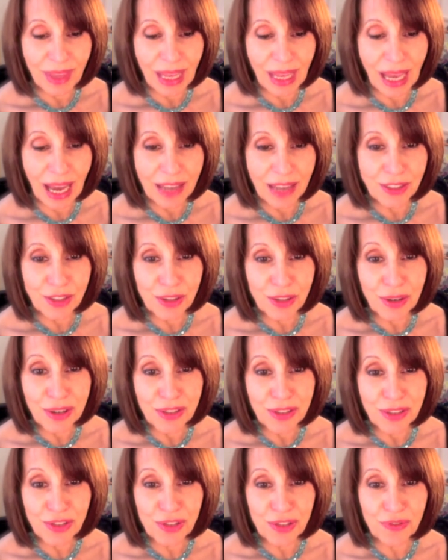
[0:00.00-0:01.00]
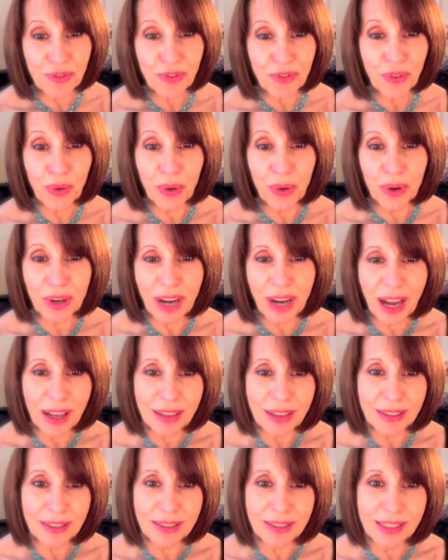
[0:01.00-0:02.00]
I searched for
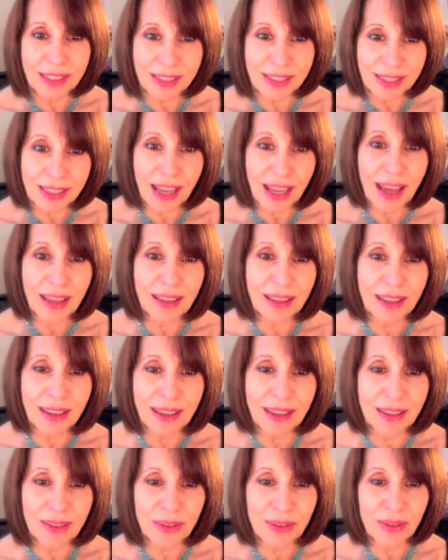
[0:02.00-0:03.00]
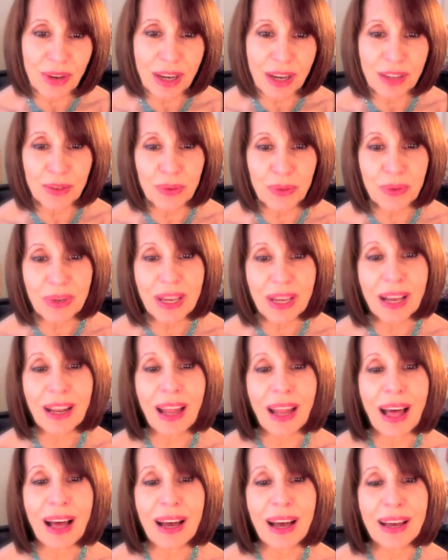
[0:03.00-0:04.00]
understanding, tried to
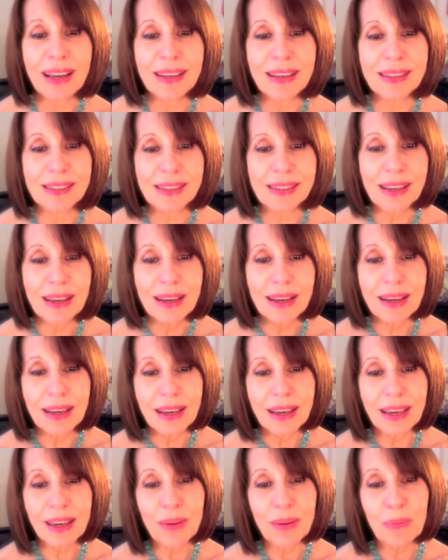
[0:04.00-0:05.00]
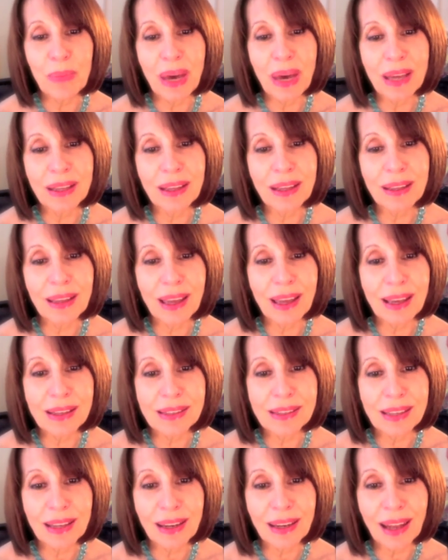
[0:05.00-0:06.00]
realize in many
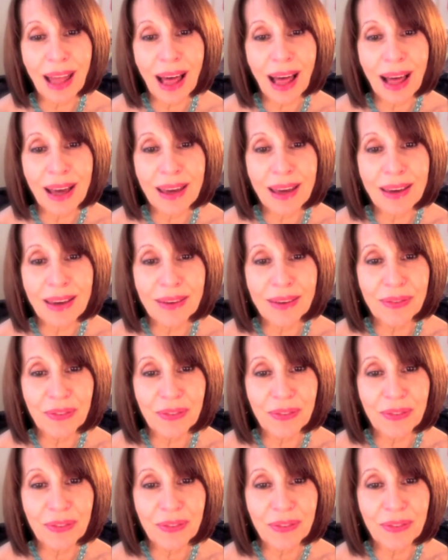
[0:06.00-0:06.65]
things in life.